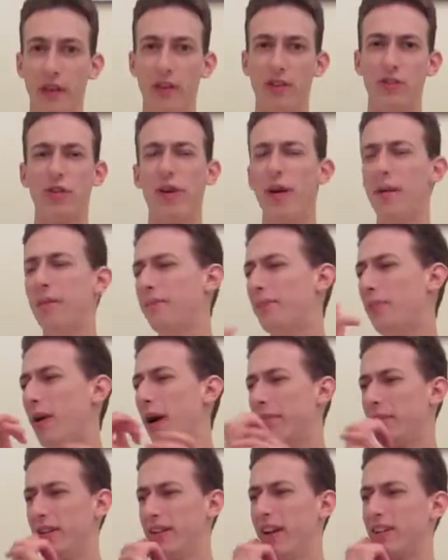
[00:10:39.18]
So I'm
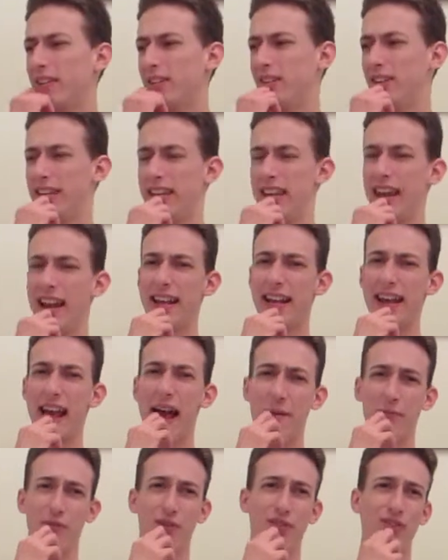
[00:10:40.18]
probably not going to get a
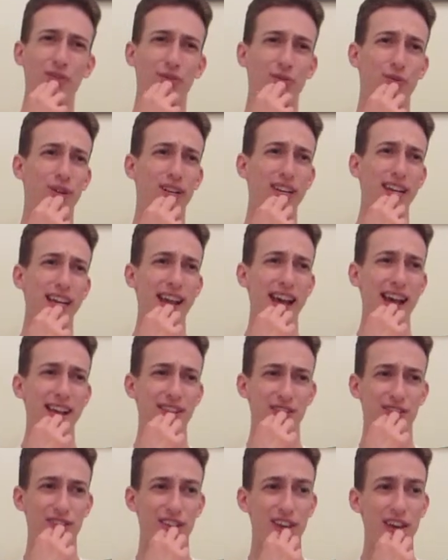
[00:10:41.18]
Capturing
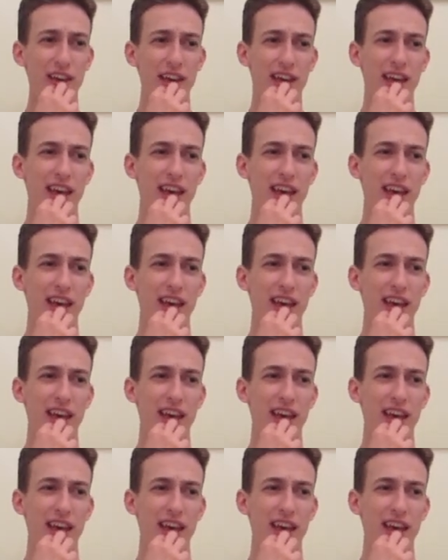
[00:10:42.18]
3DS,